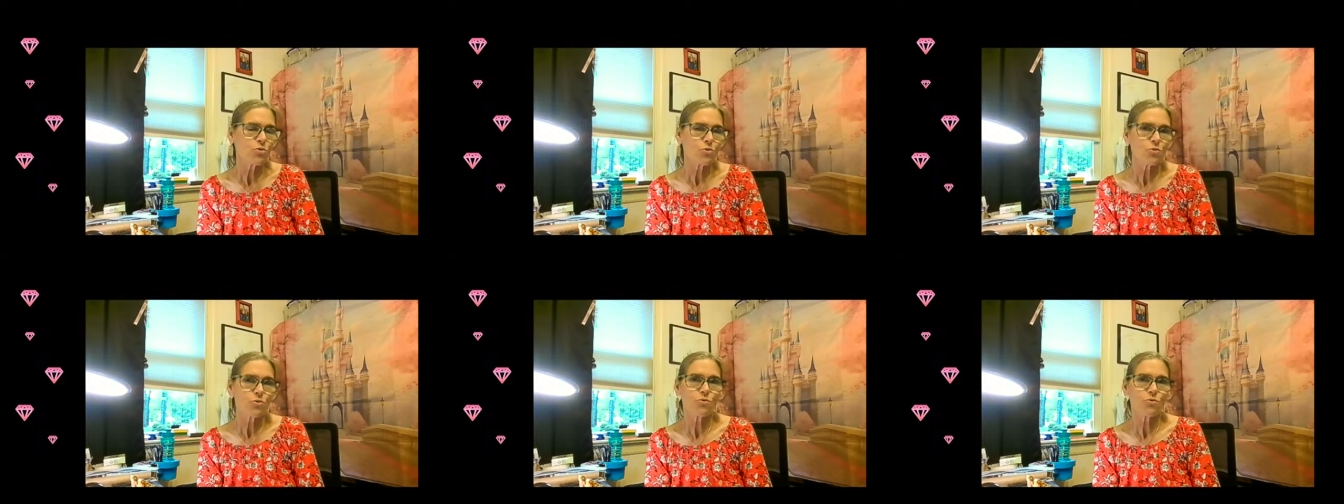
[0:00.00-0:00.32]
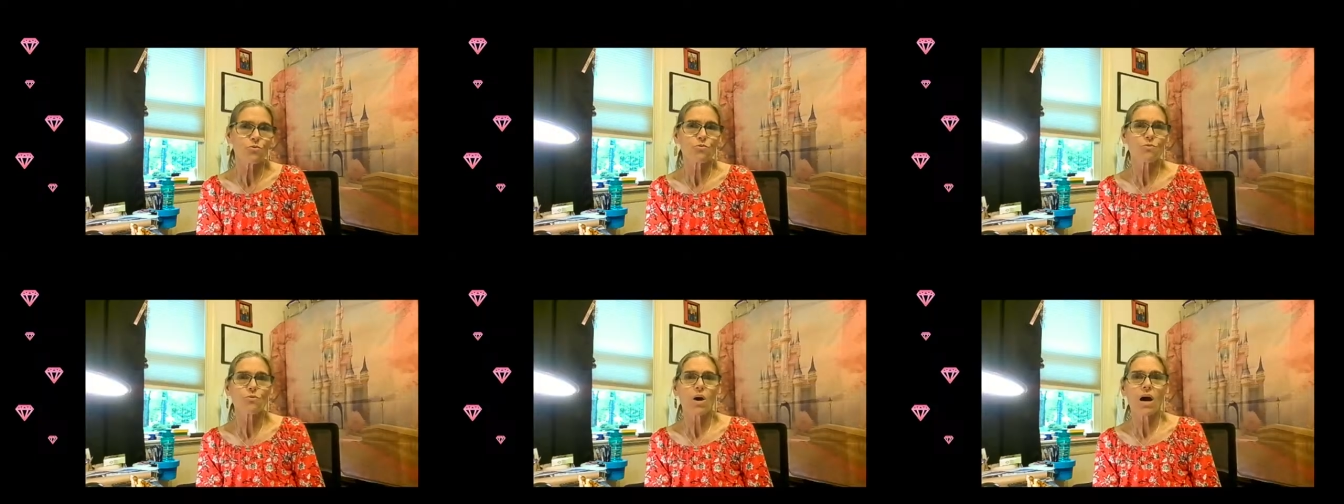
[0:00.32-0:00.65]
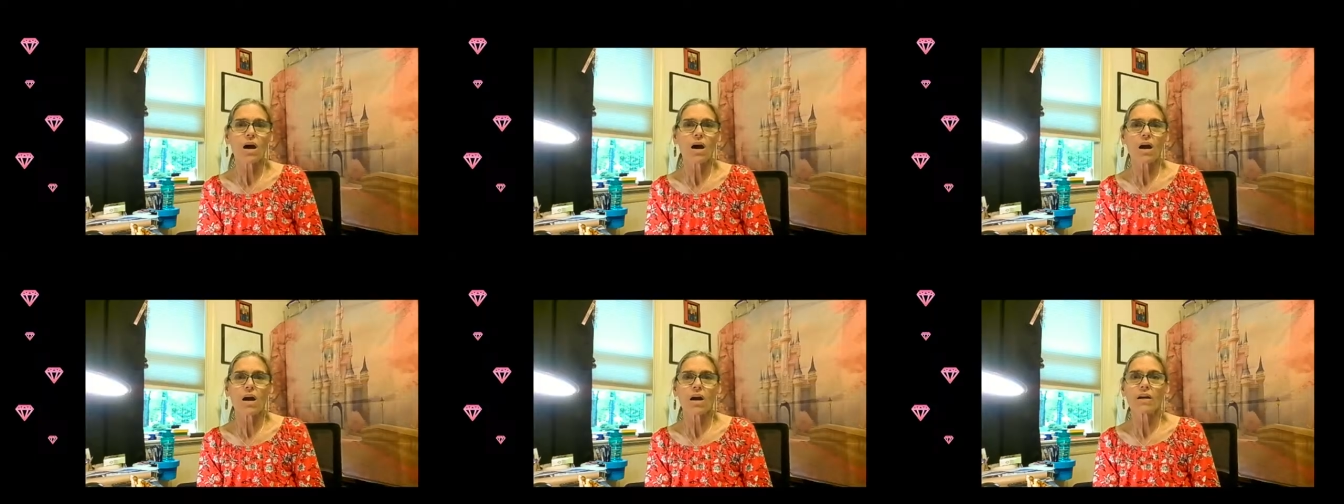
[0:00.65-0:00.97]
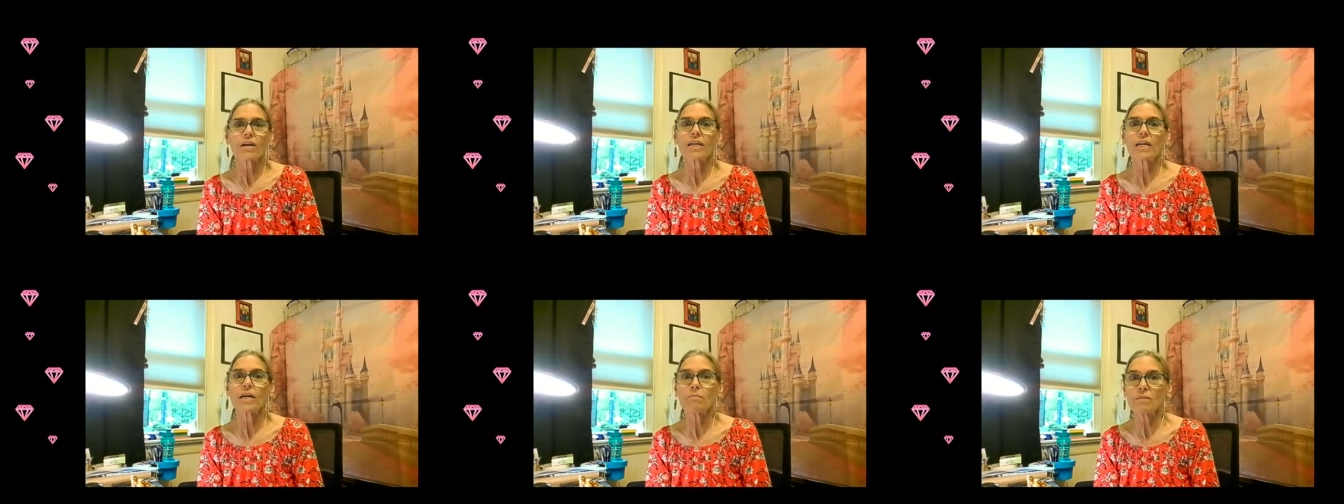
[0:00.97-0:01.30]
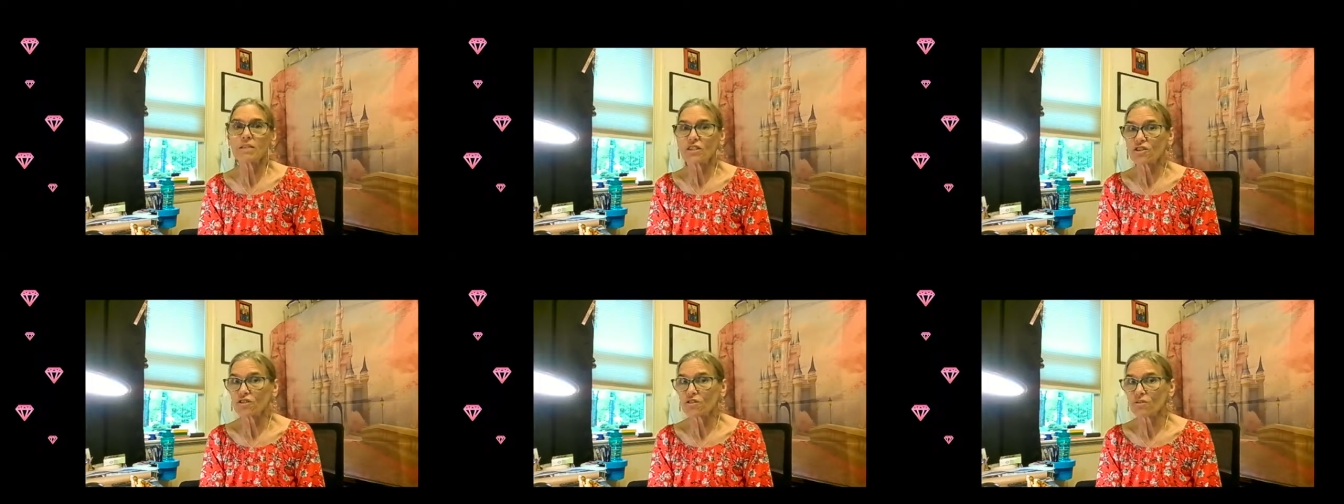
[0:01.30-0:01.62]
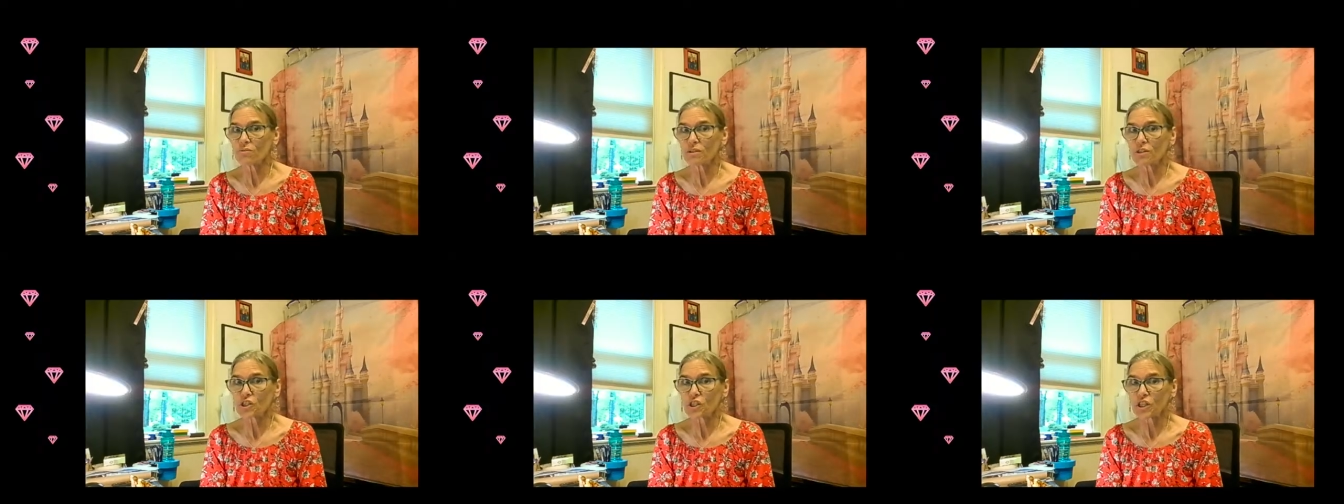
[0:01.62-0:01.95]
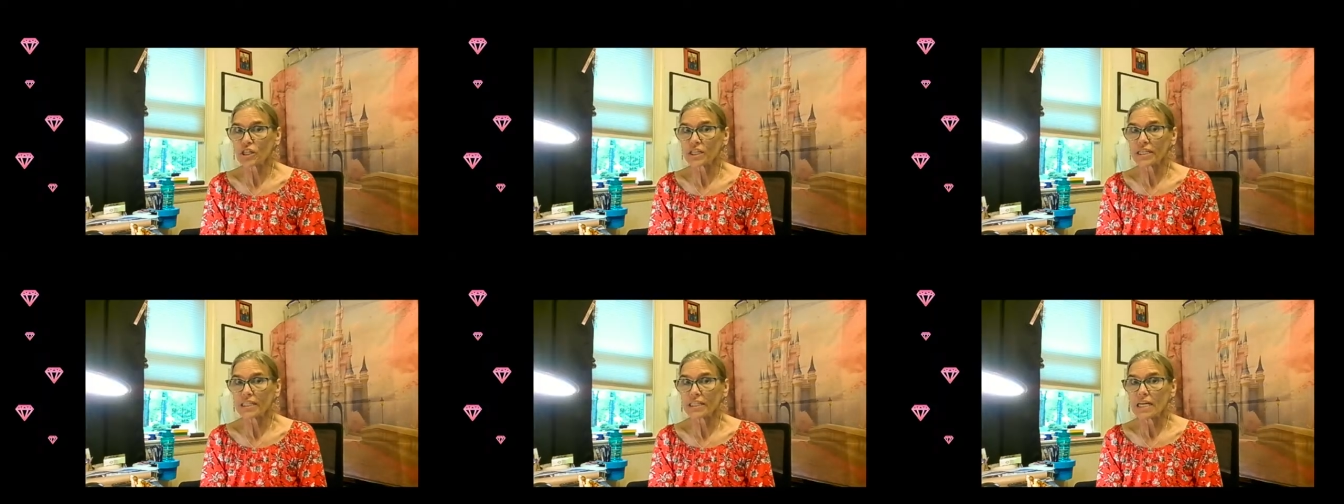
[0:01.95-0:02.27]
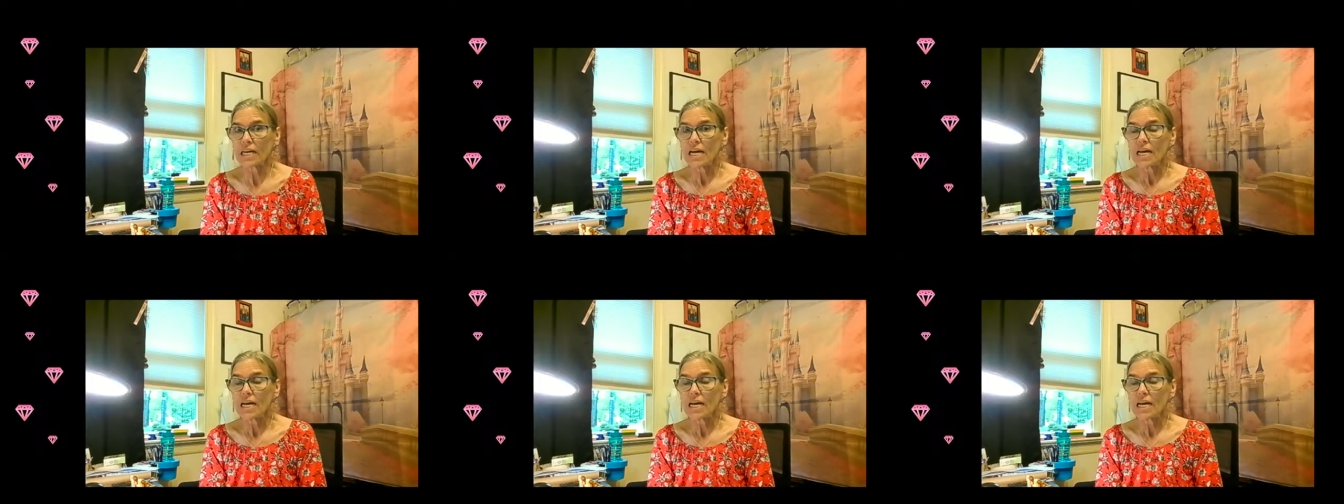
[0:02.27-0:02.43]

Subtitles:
who are coming to the retreat.